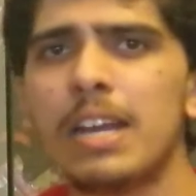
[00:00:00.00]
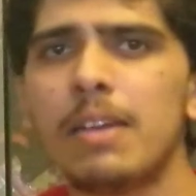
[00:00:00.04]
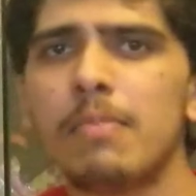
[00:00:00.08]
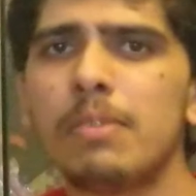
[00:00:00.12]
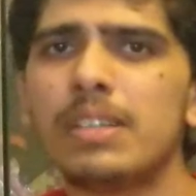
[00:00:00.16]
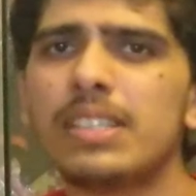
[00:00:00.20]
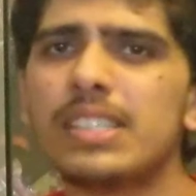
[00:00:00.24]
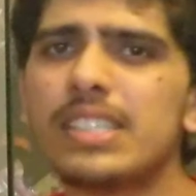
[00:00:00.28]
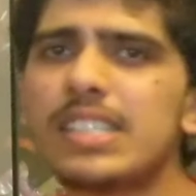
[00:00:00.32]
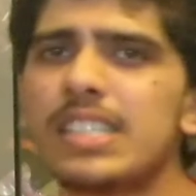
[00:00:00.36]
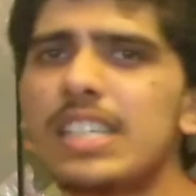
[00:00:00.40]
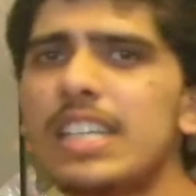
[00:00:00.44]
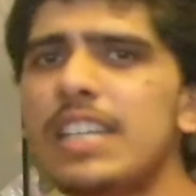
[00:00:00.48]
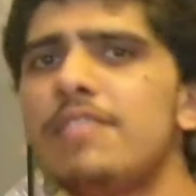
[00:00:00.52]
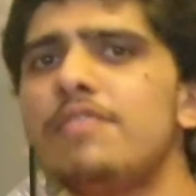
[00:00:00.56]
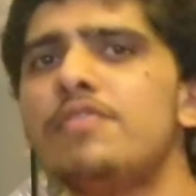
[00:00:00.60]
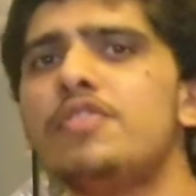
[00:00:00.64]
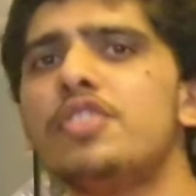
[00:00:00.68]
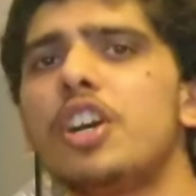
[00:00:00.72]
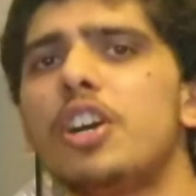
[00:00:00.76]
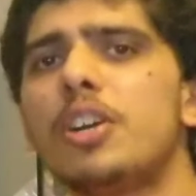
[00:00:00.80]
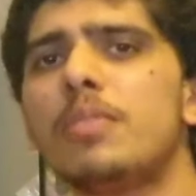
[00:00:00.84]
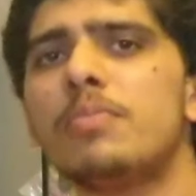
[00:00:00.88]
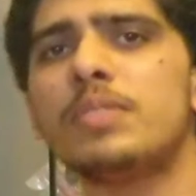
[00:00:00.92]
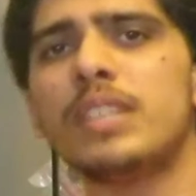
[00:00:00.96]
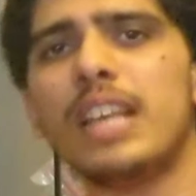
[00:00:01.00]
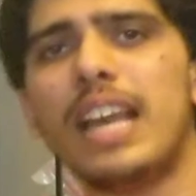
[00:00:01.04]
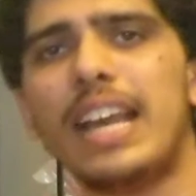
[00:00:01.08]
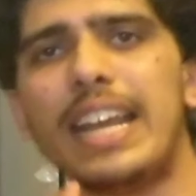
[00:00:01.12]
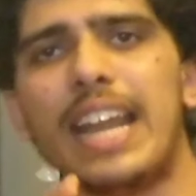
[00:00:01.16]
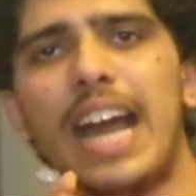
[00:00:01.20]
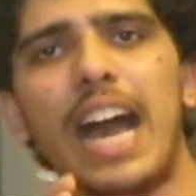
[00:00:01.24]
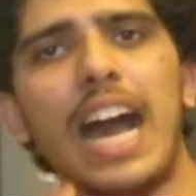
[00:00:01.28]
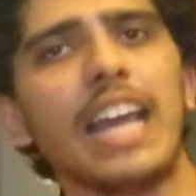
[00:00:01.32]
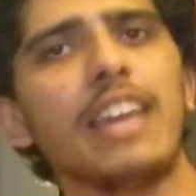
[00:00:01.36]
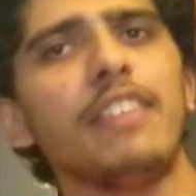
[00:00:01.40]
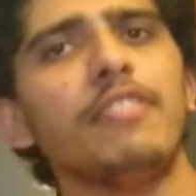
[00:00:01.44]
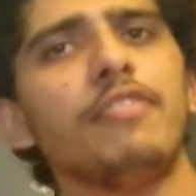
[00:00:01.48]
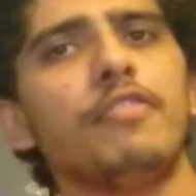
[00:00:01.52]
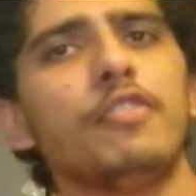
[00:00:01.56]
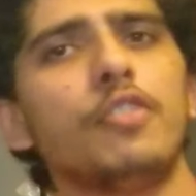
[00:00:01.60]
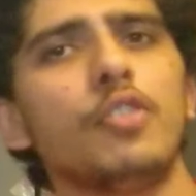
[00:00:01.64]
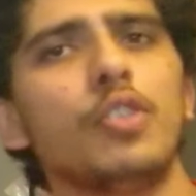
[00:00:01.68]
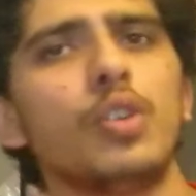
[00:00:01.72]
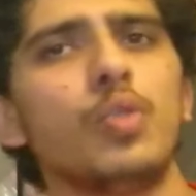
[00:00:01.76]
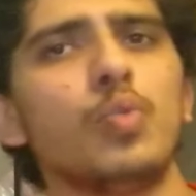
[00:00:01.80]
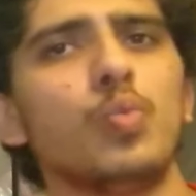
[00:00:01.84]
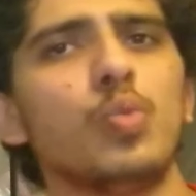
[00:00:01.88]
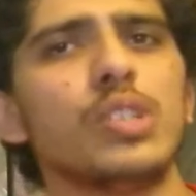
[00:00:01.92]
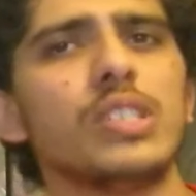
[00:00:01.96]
But Steve Jobs and iPhone